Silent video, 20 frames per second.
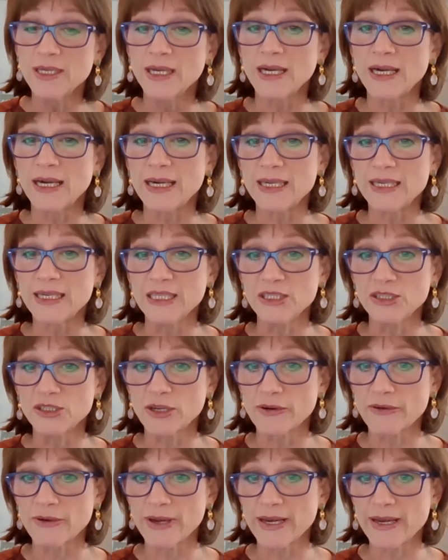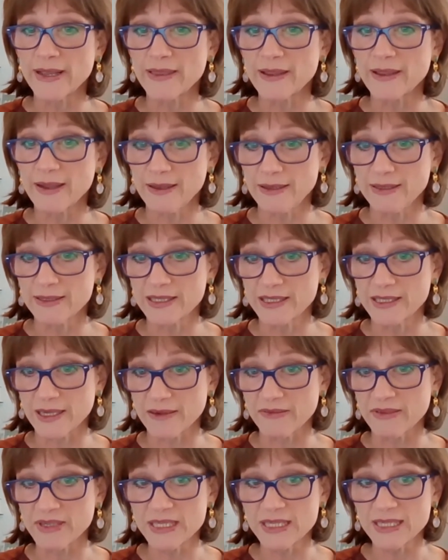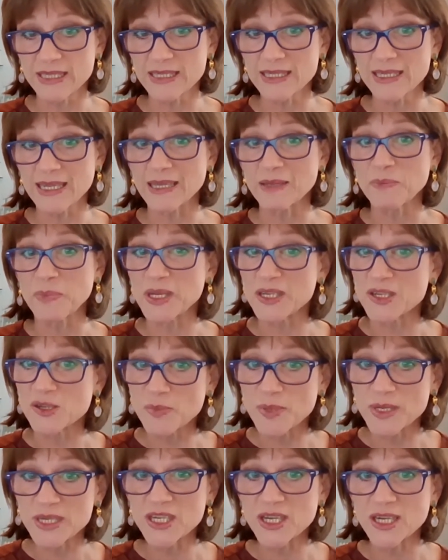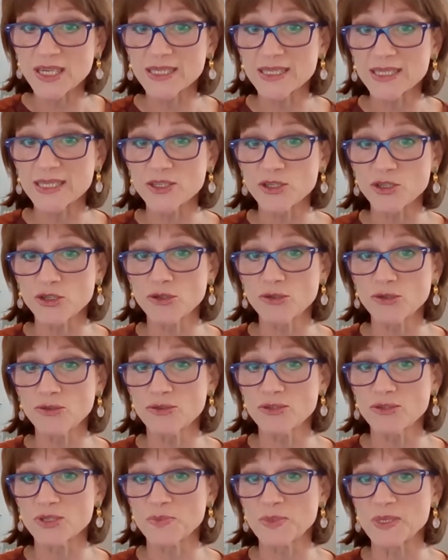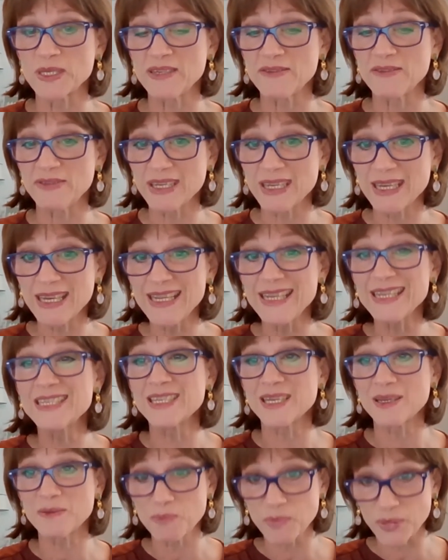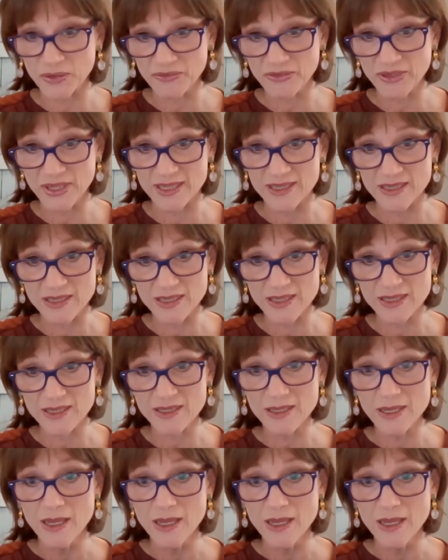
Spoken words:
and integrated health services that pay special attention to the specific needs and preferences